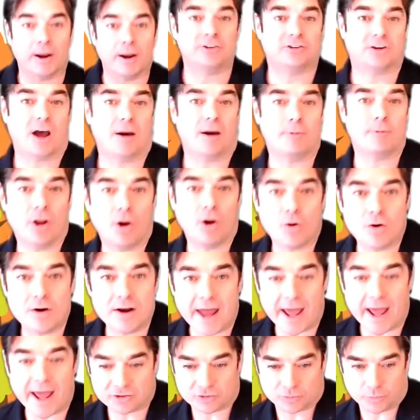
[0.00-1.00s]
Please come
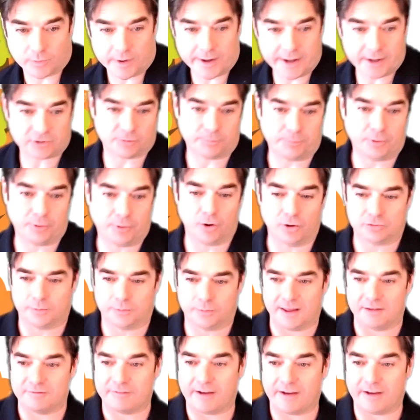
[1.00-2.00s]
along next week,
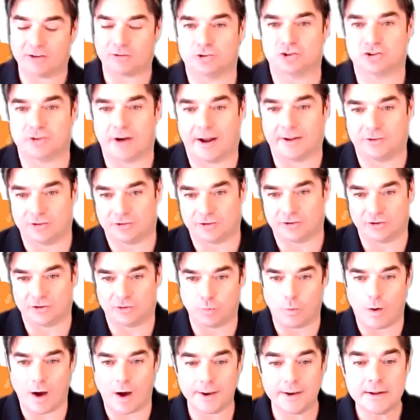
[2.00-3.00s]
support us with the investment
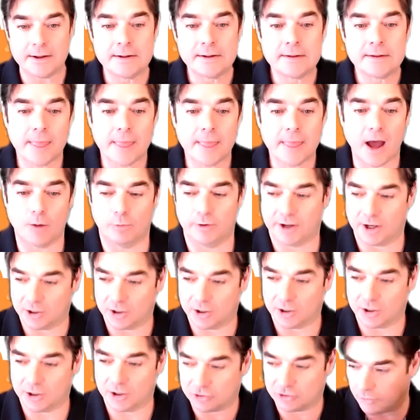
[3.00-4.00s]
strategies one.
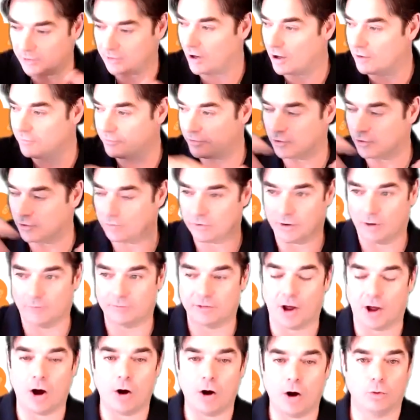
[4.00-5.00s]
We're going to do this over
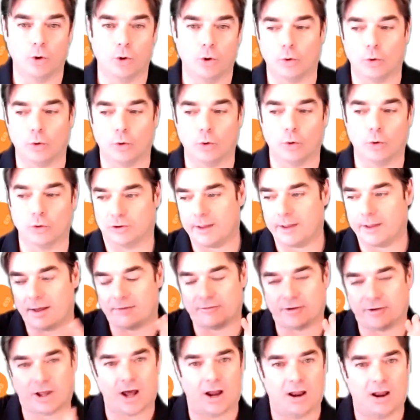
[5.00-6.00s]
the whole autumn.
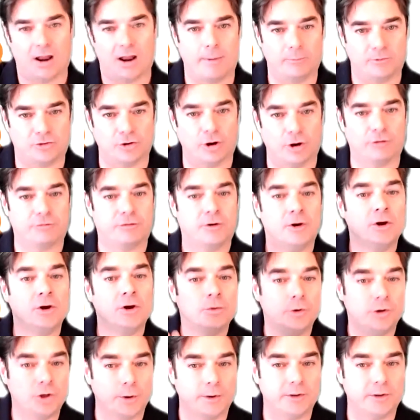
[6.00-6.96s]
Then we'll have a couple of months off.